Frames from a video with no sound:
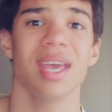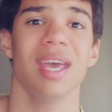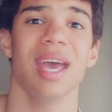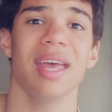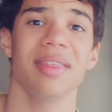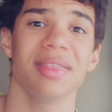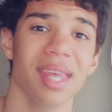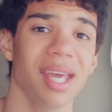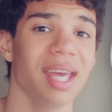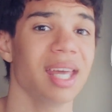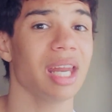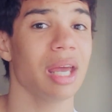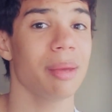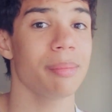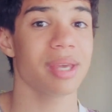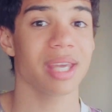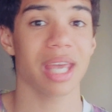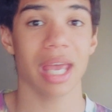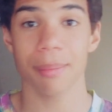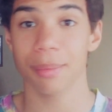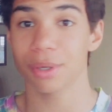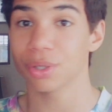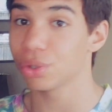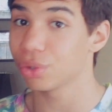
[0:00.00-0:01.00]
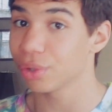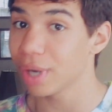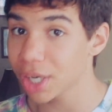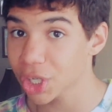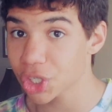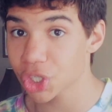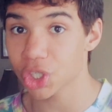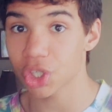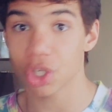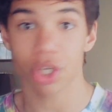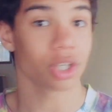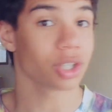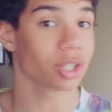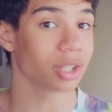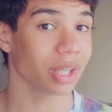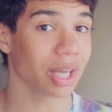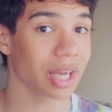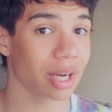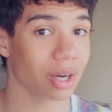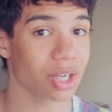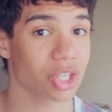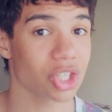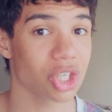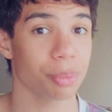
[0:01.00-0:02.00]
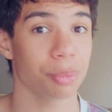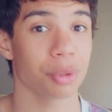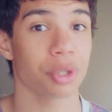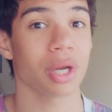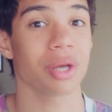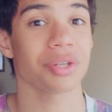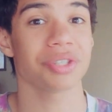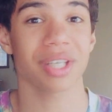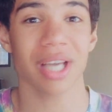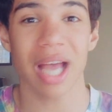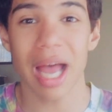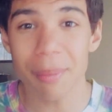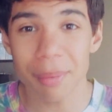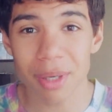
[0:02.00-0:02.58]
And then I became a directioner and a Larry shipper, and I was like,